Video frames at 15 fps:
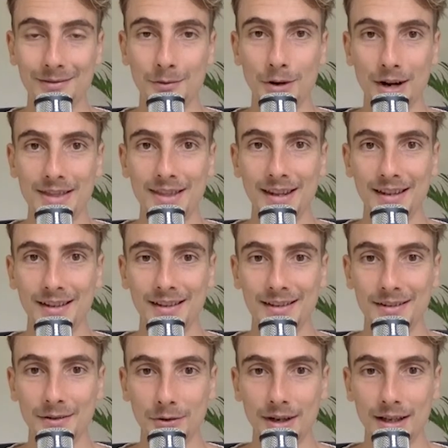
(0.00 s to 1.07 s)
right then,
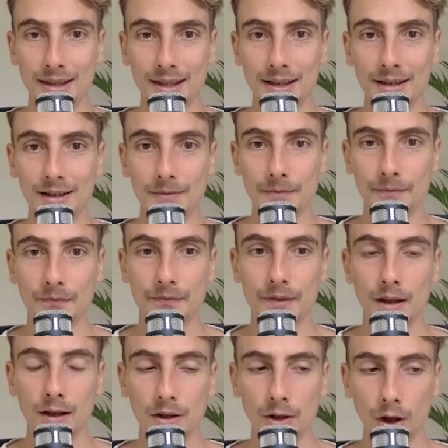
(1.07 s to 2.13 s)
right there.
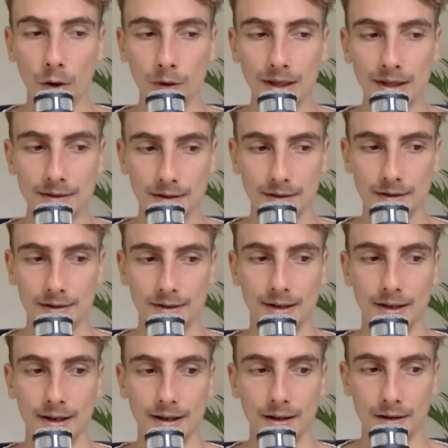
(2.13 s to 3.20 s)
Go into the
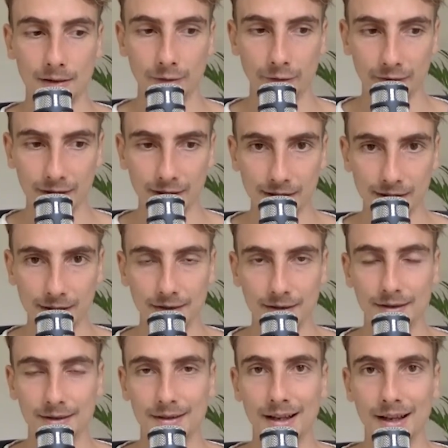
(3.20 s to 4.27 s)
tiger, feel it,
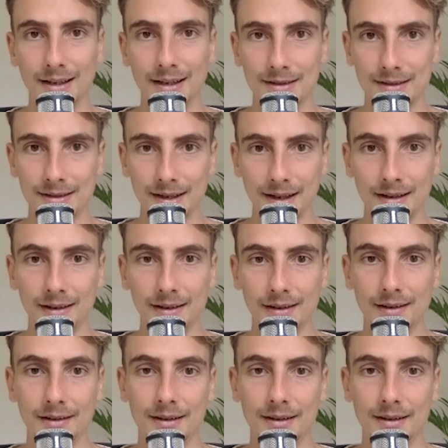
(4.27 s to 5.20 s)
understand it.